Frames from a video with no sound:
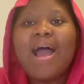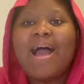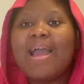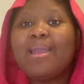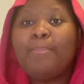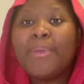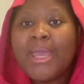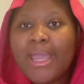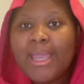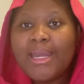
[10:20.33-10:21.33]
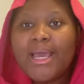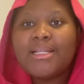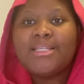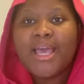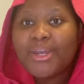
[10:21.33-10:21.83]
I
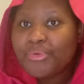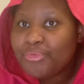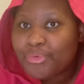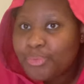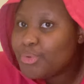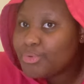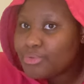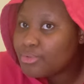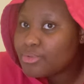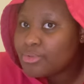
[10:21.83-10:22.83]
paid 10 rubles